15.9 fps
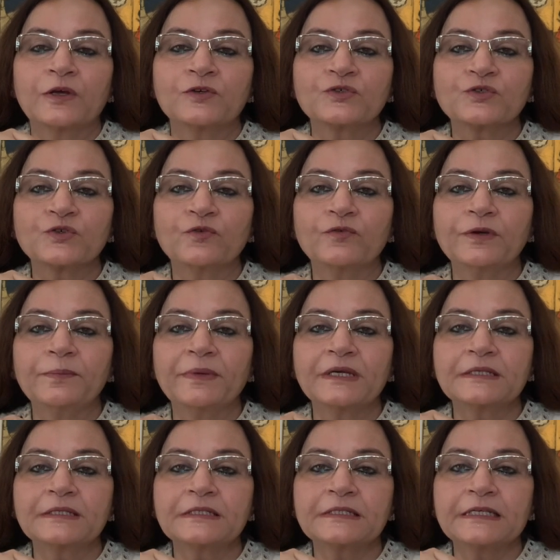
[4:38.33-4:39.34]
So we
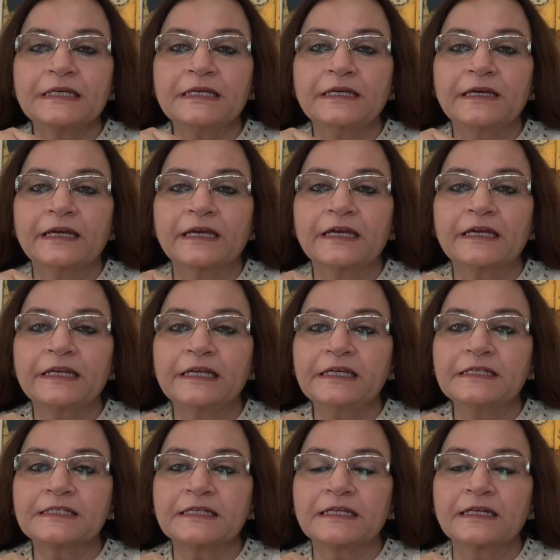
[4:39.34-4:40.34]
may see
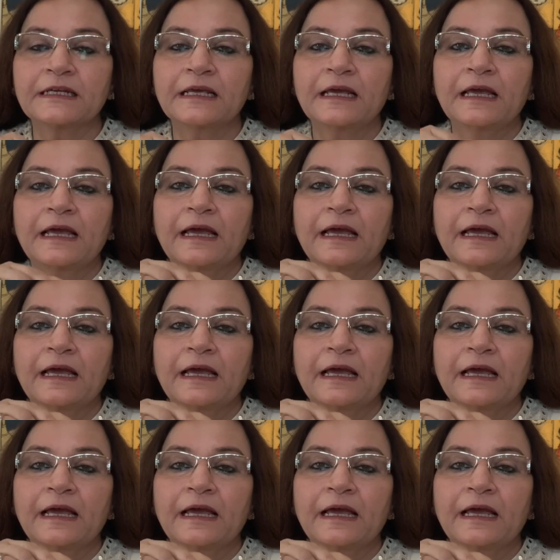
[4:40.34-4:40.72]
increase in